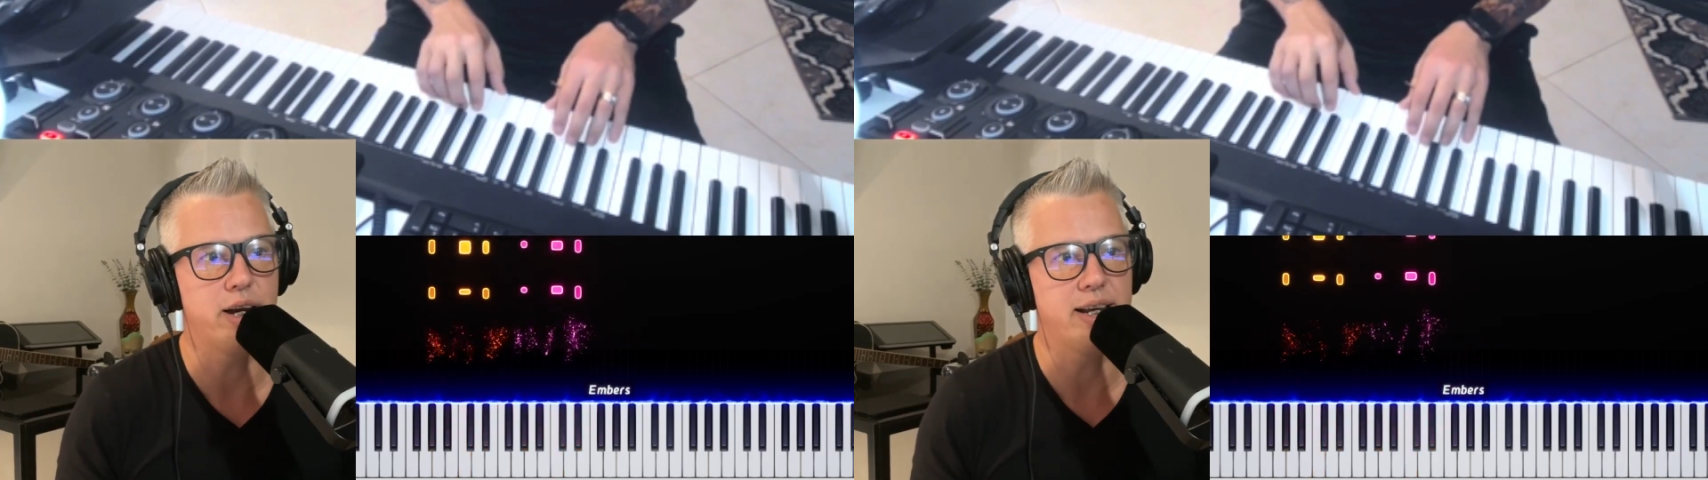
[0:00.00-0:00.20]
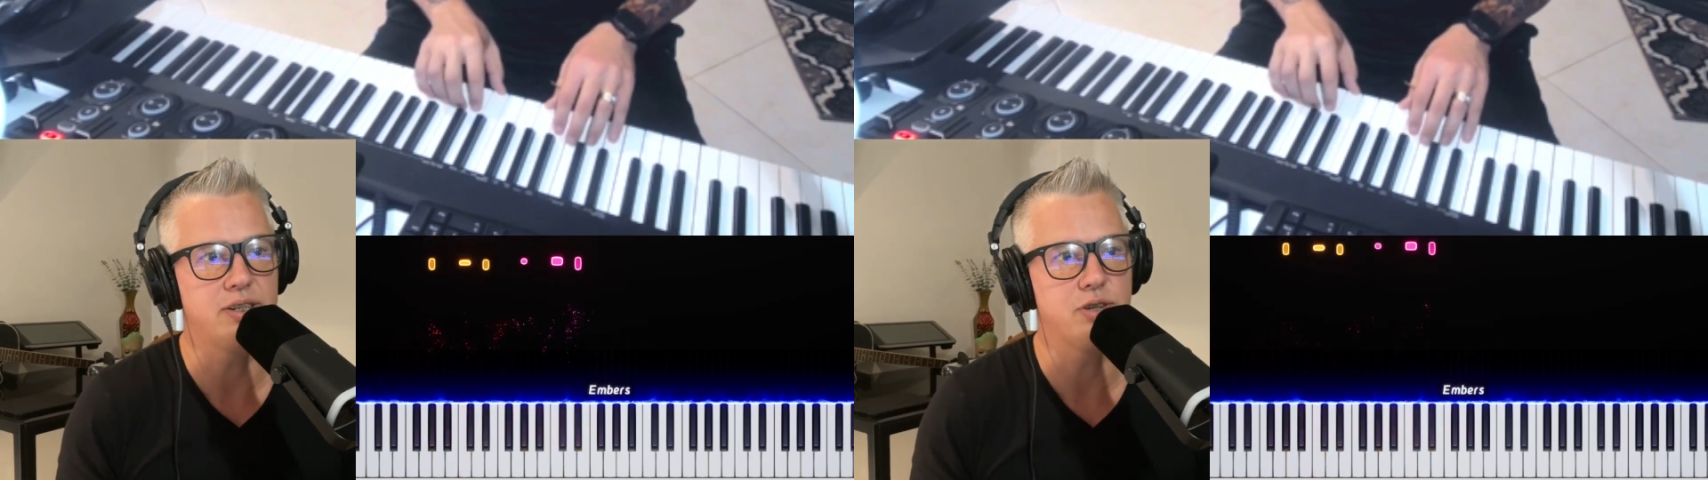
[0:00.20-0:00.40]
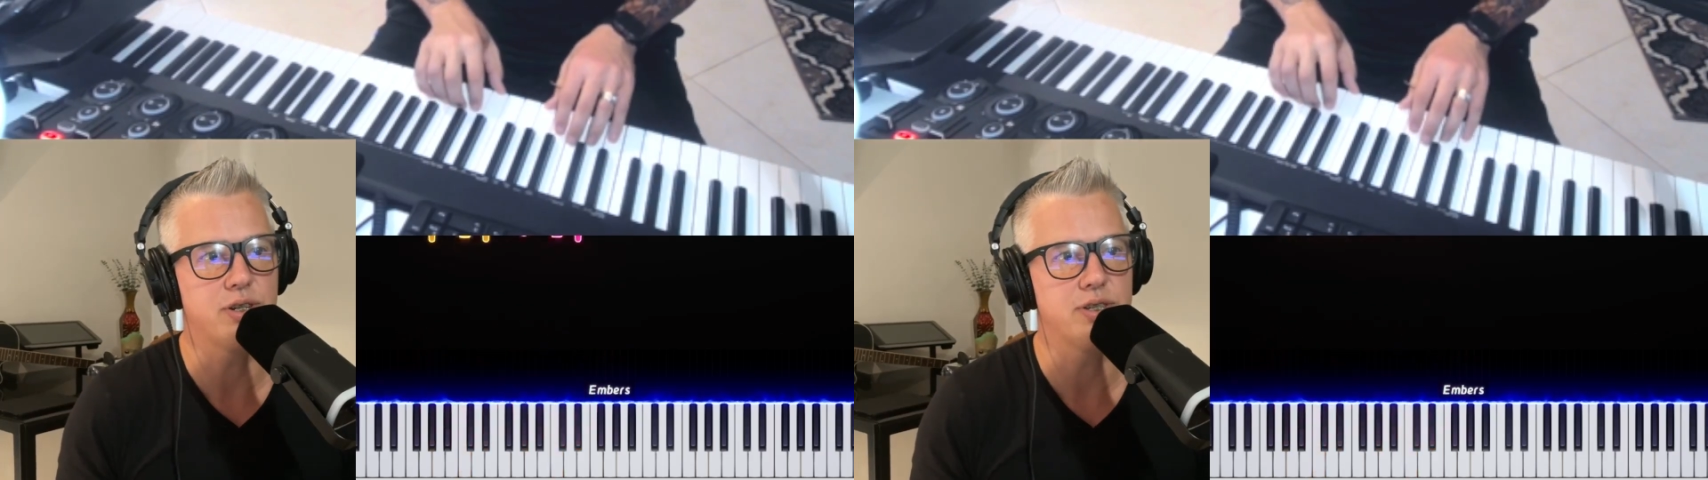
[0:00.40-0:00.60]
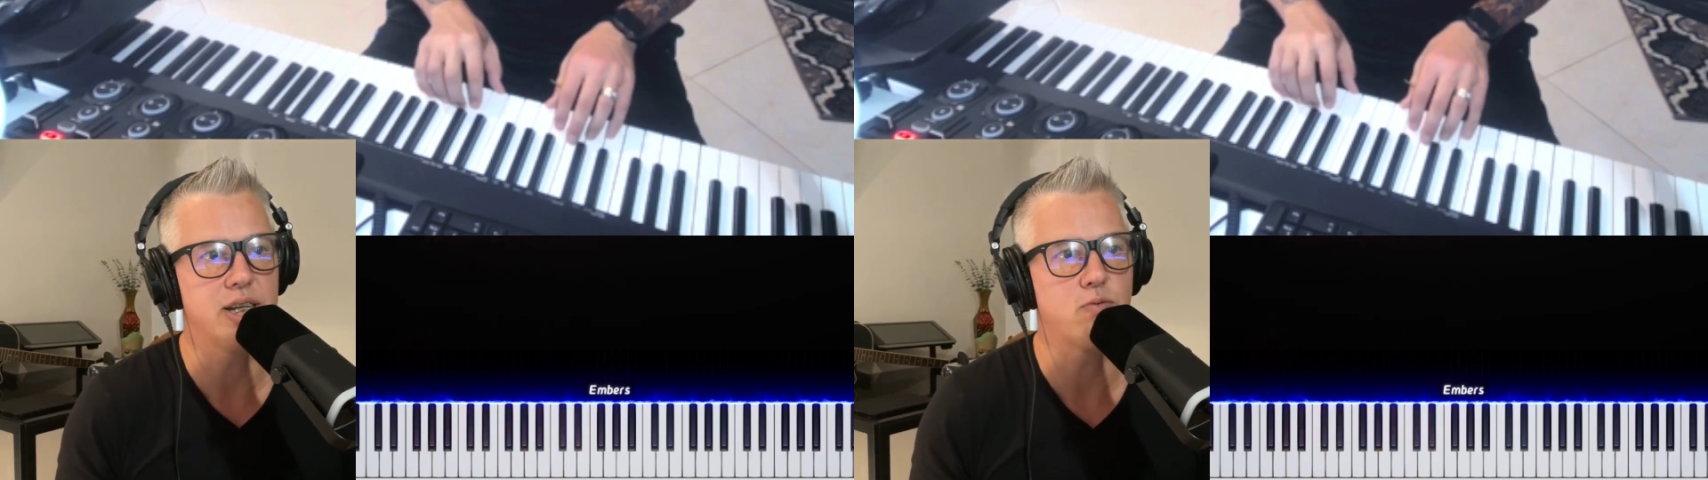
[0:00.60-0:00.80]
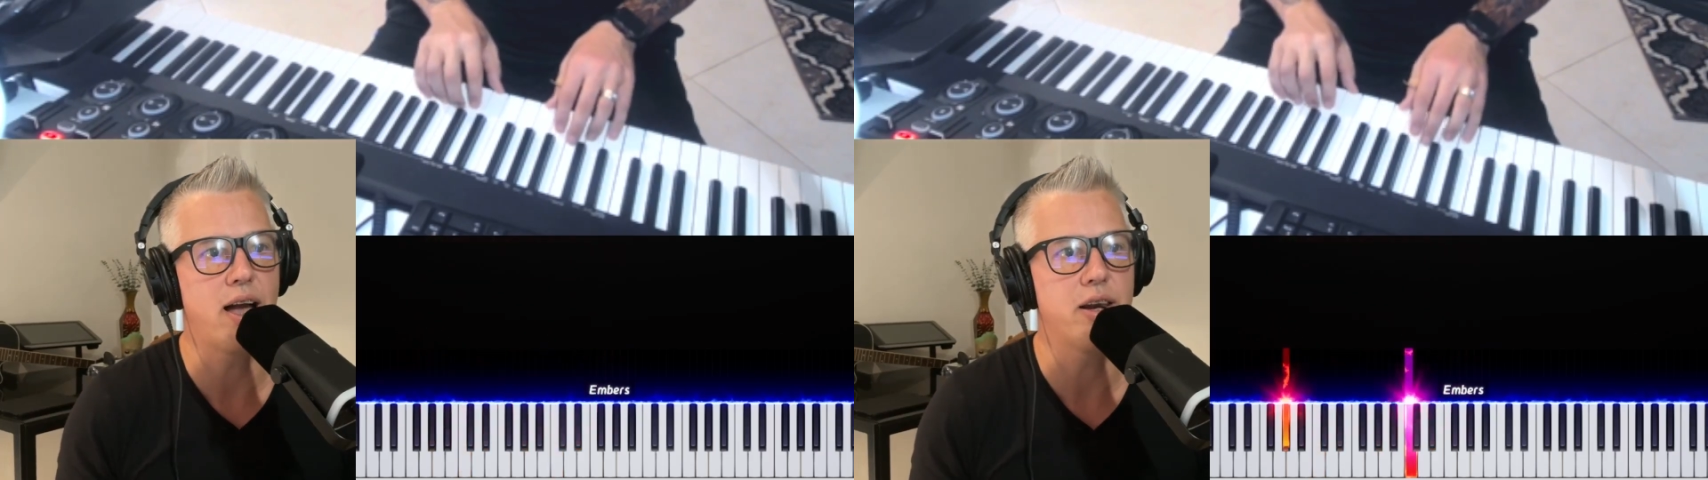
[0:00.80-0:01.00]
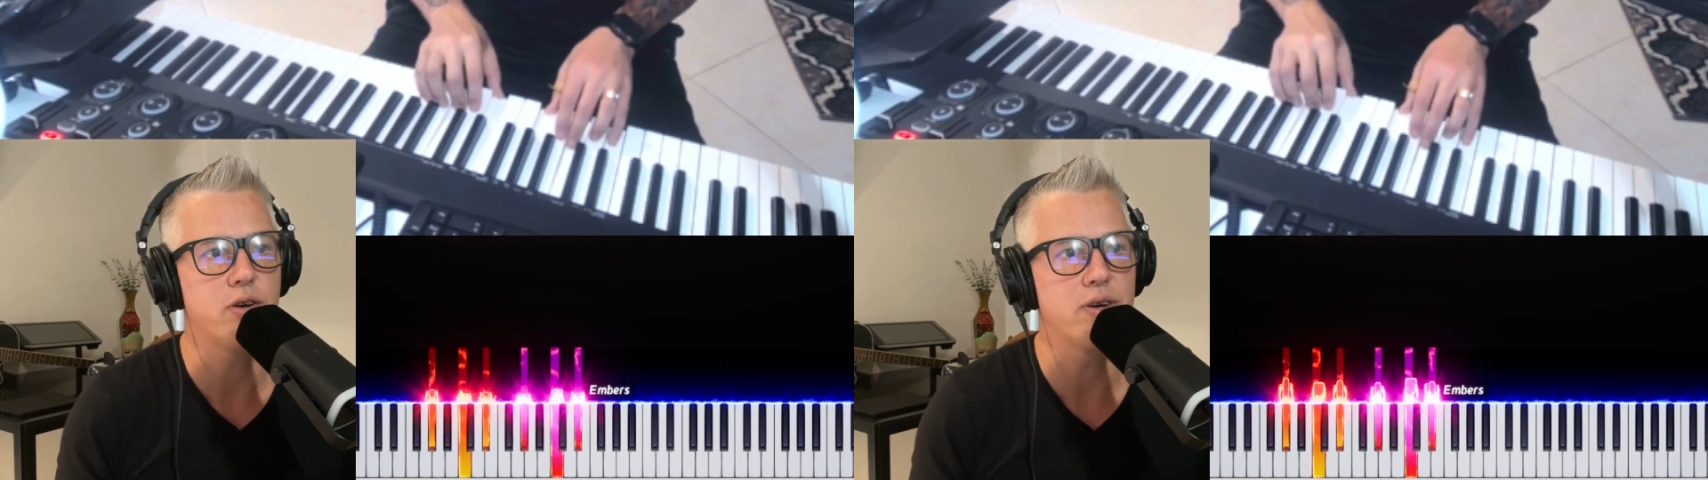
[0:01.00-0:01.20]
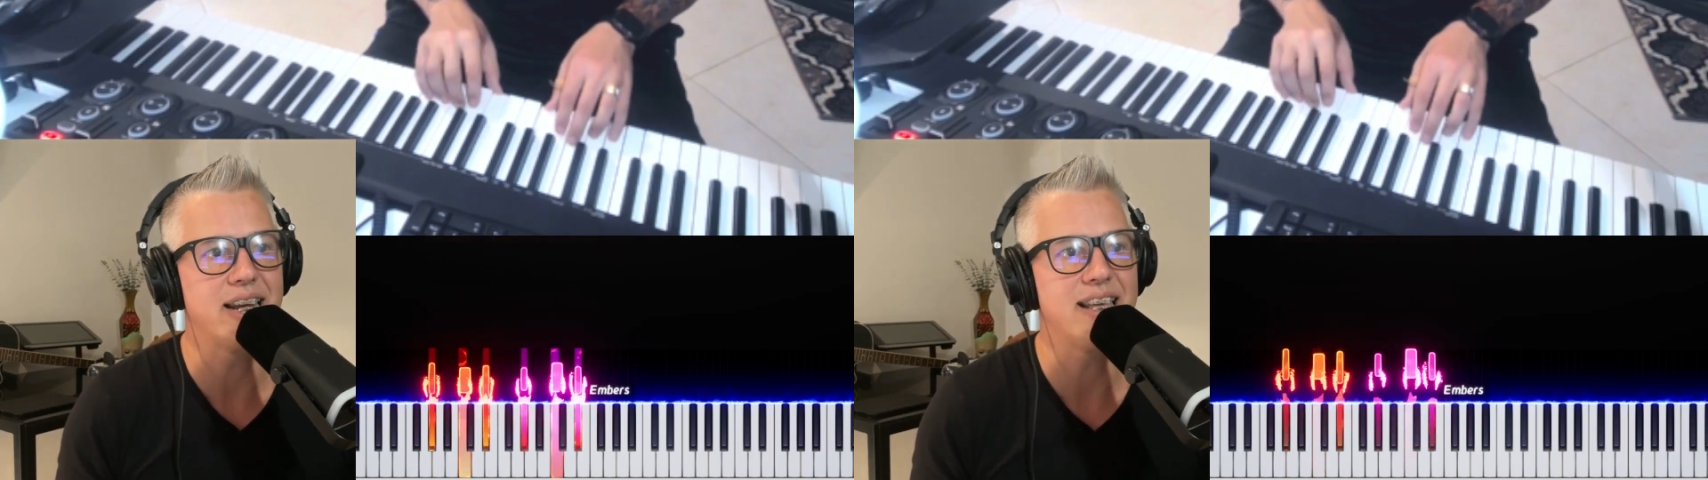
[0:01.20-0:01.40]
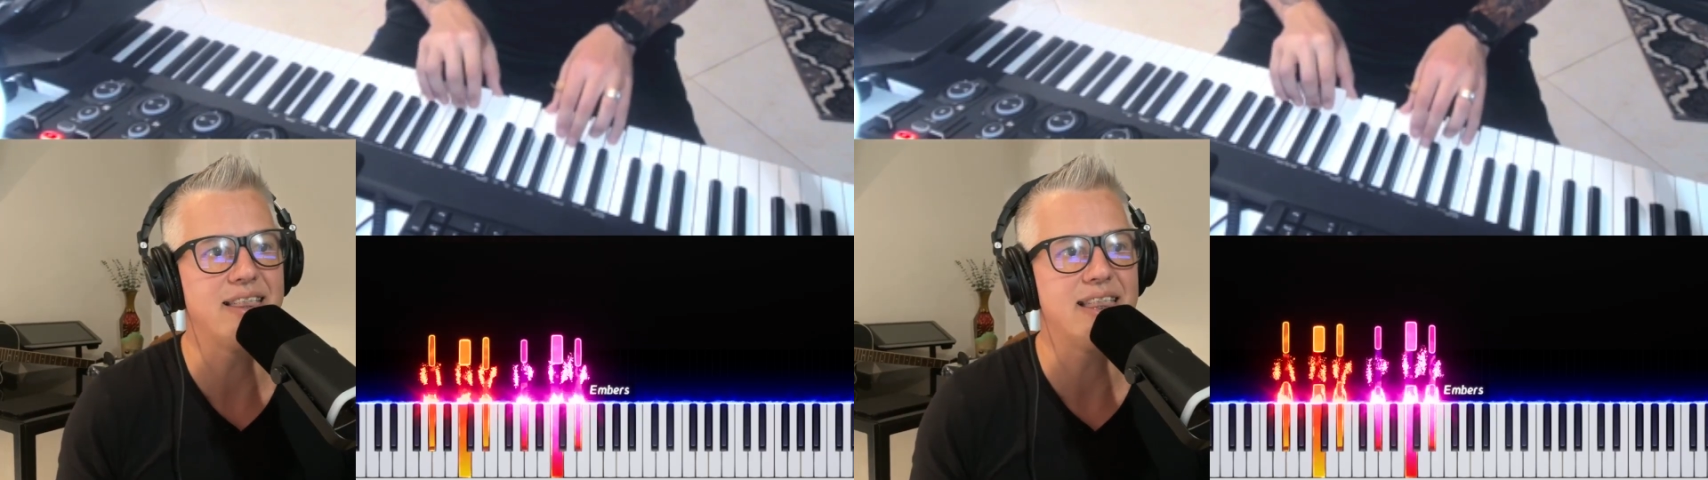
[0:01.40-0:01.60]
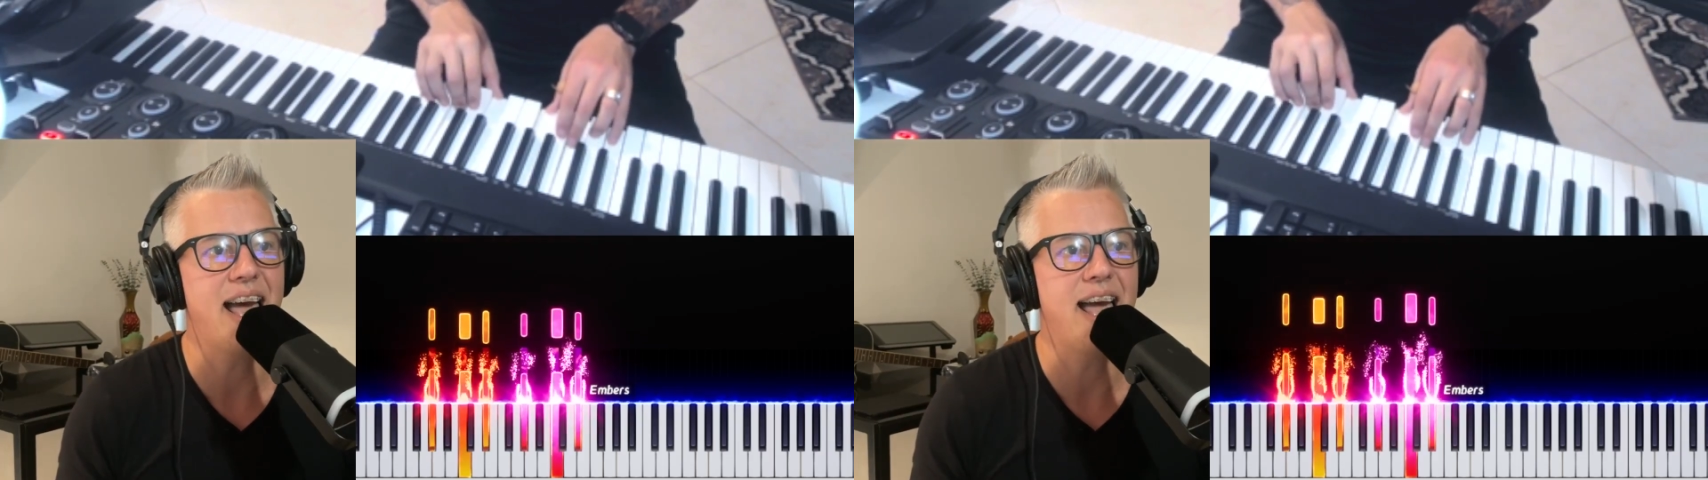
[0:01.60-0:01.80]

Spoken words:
And as you can see right underneath that,